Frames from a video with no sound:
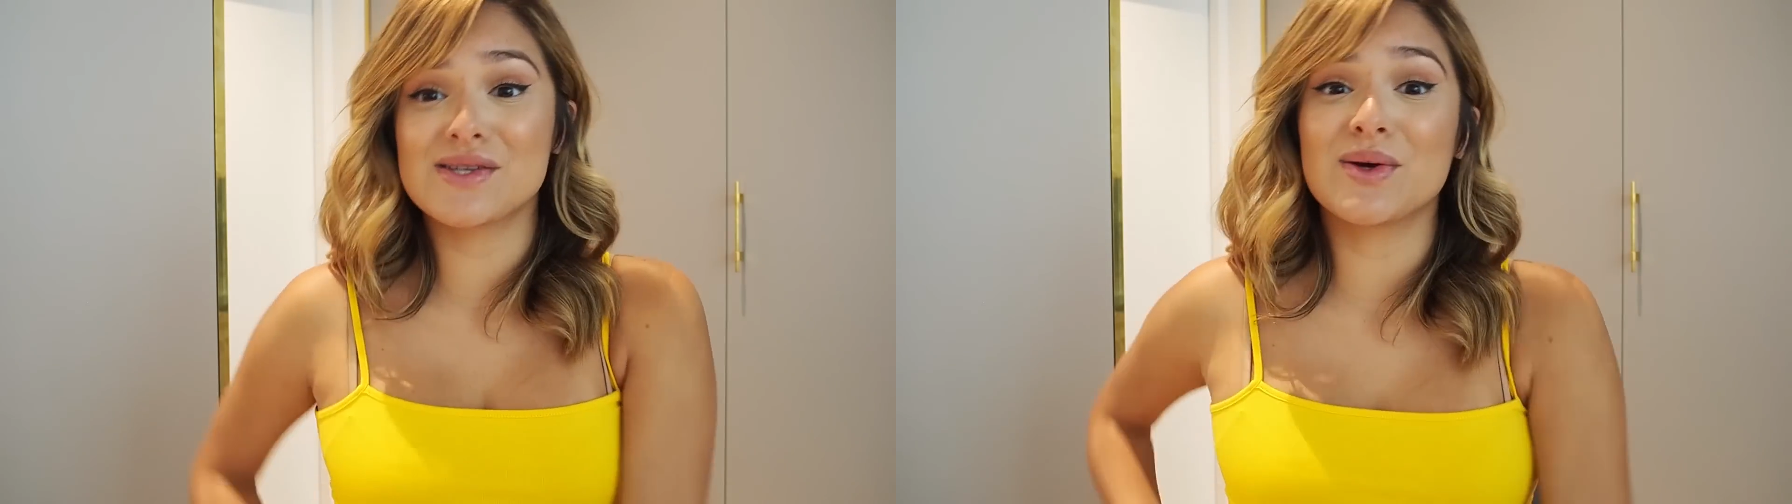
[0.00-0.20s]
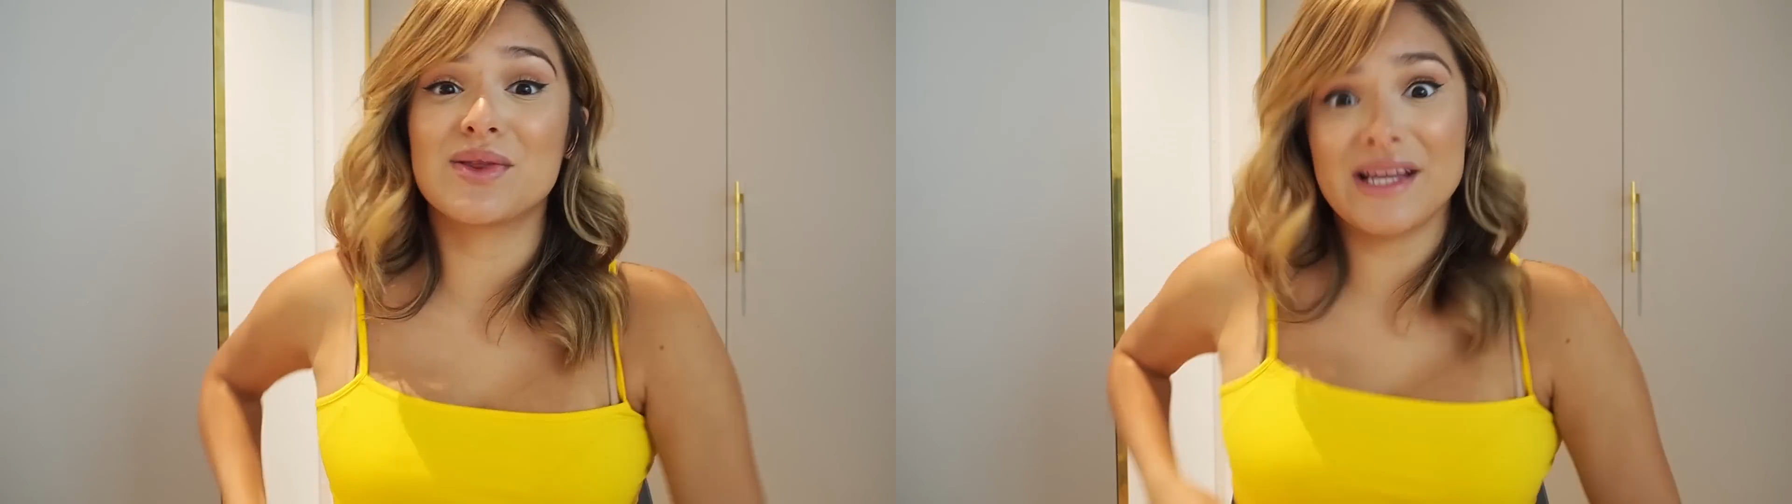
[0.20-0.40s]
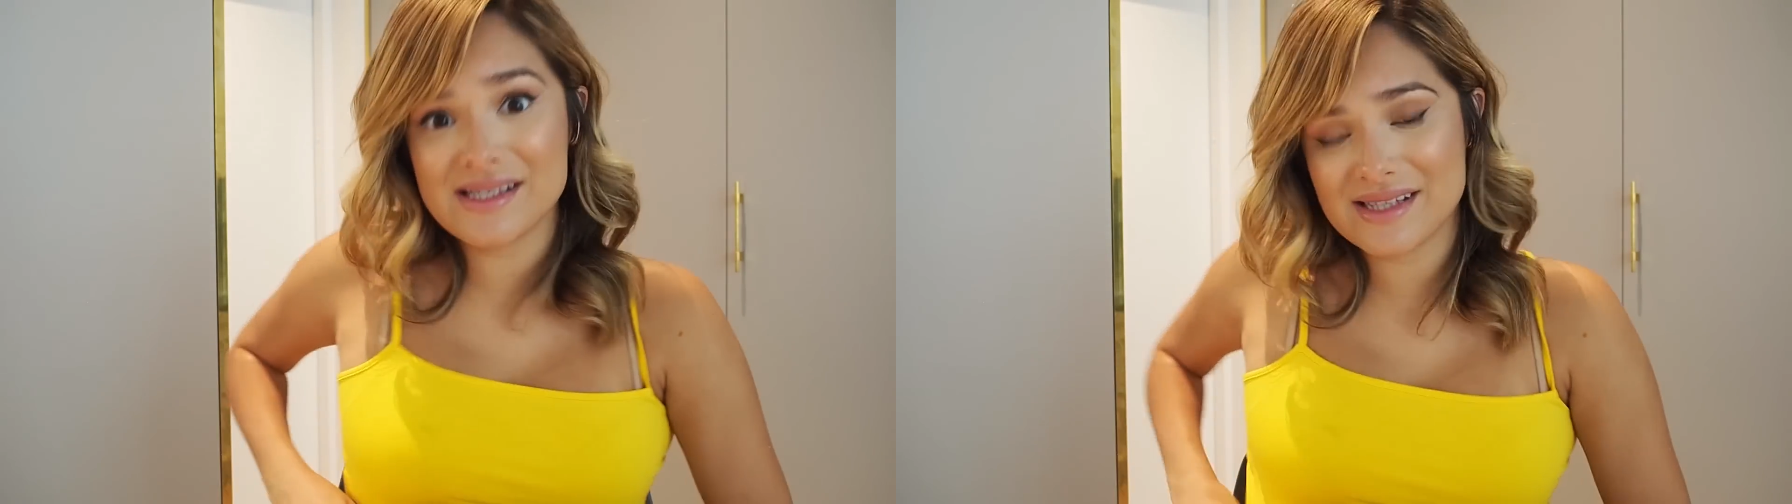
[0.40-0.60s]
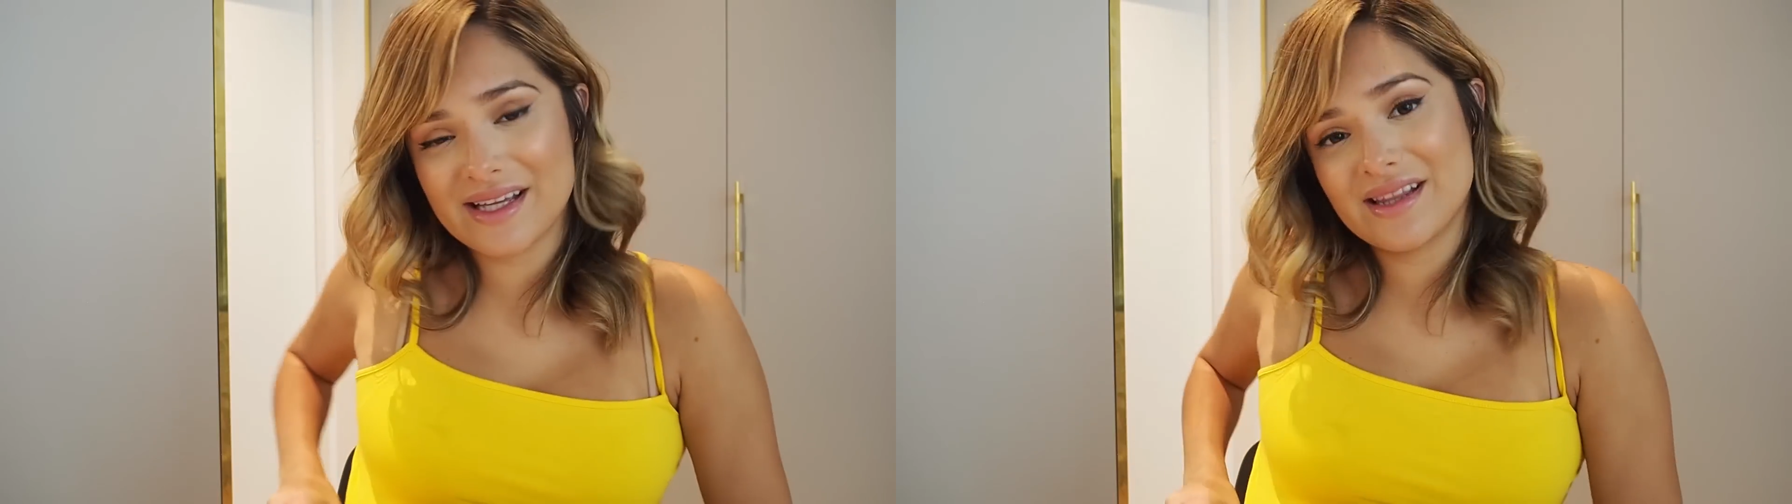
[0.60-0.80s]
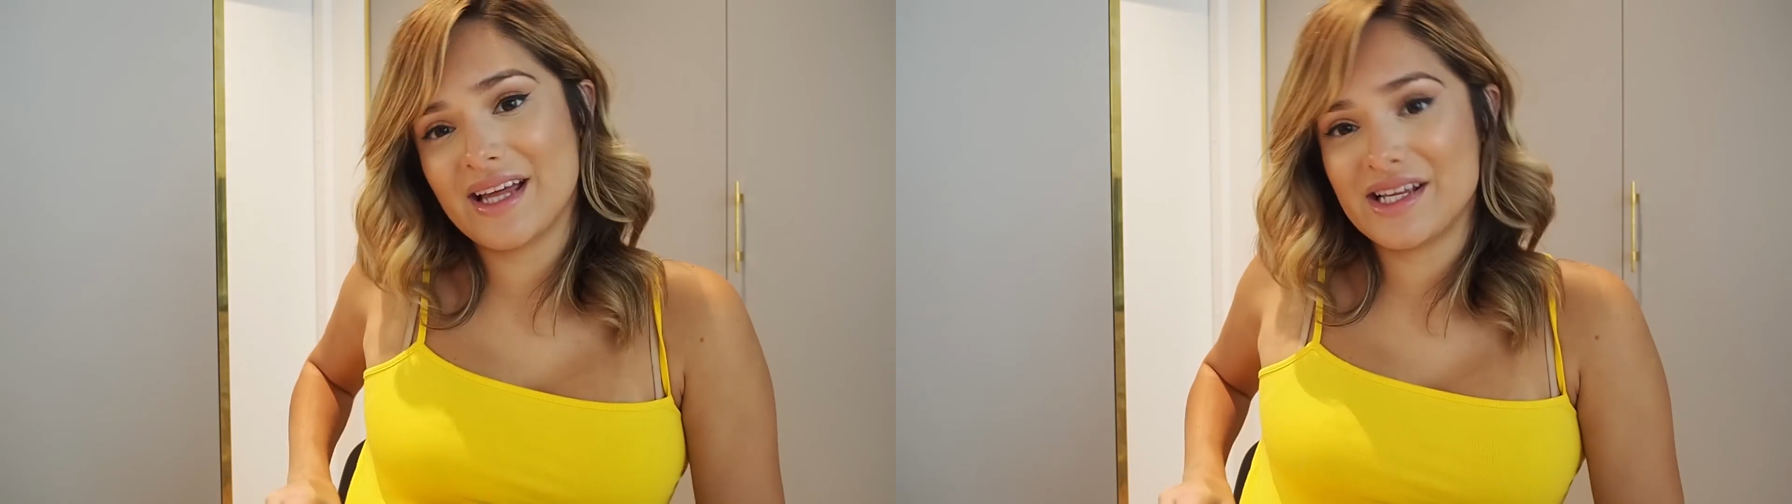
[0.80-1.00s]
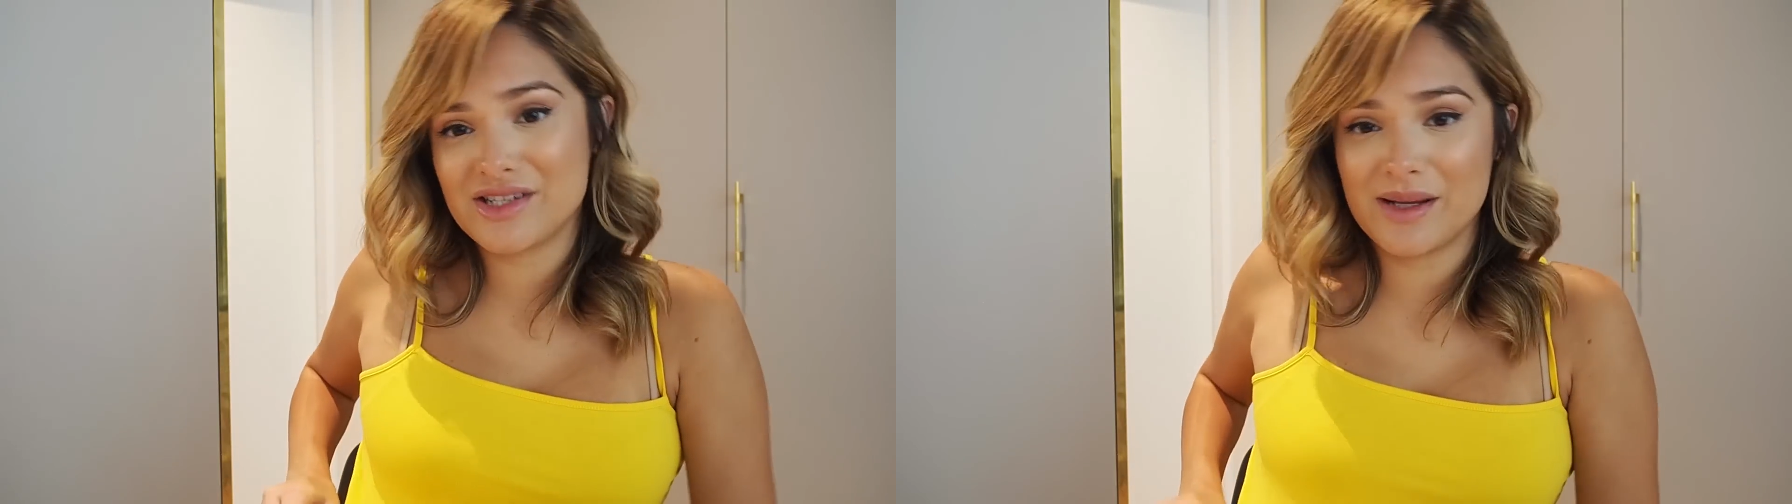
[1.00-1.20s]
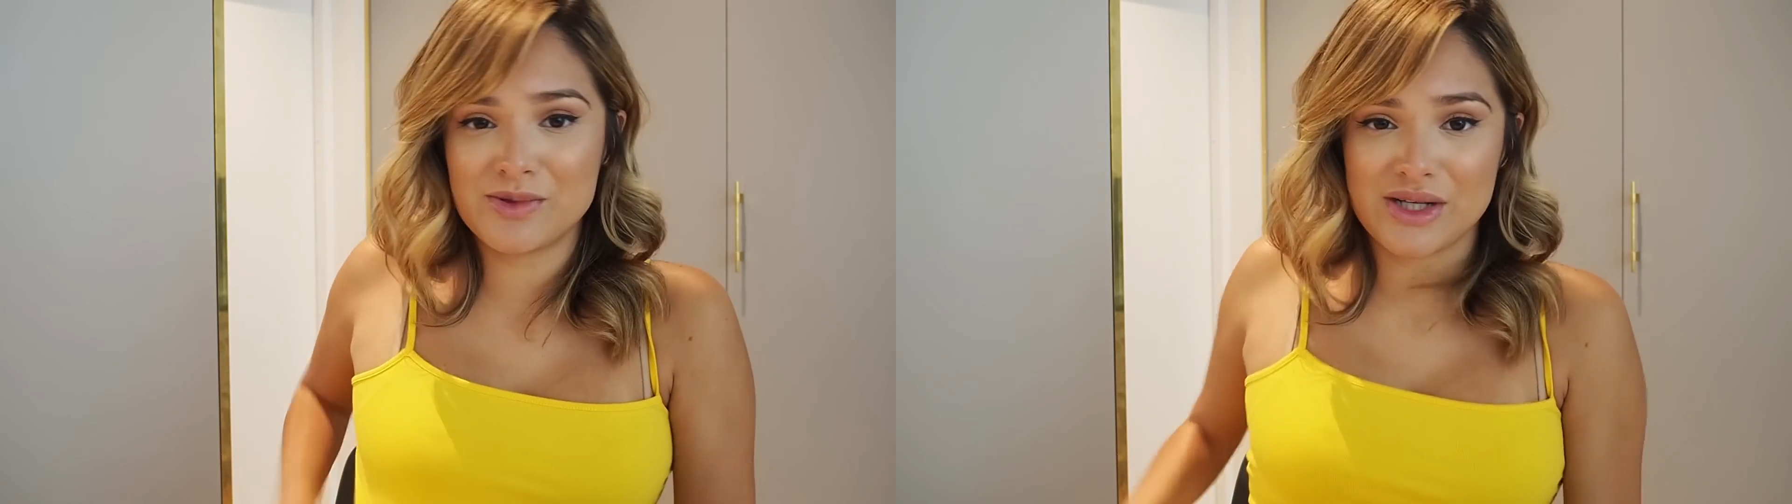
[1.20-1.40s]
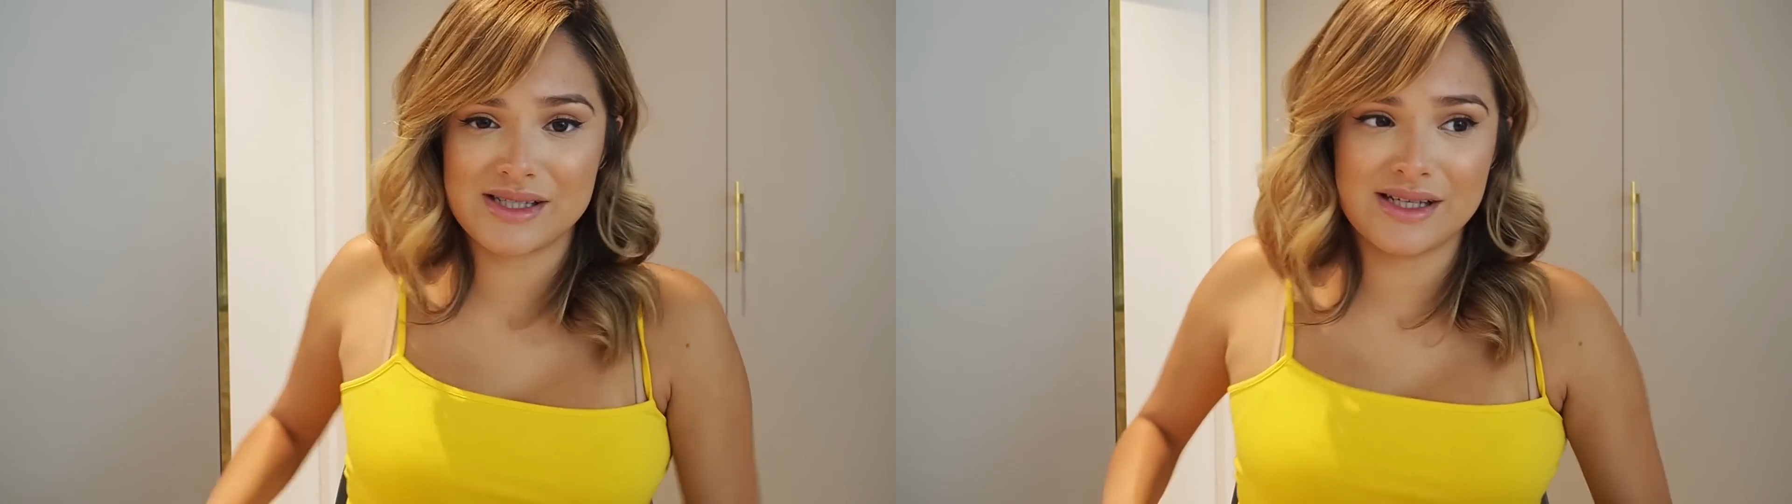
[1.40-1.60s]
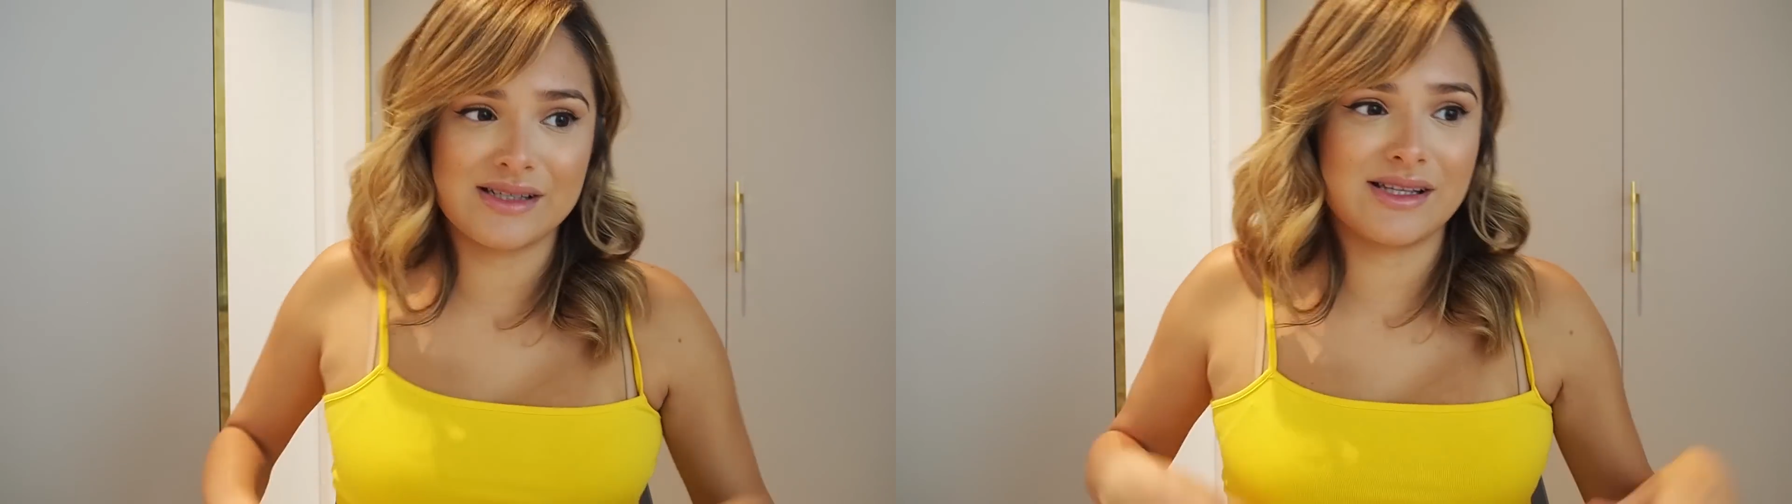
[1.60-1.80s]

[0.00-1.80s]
So things like the H and M dresses,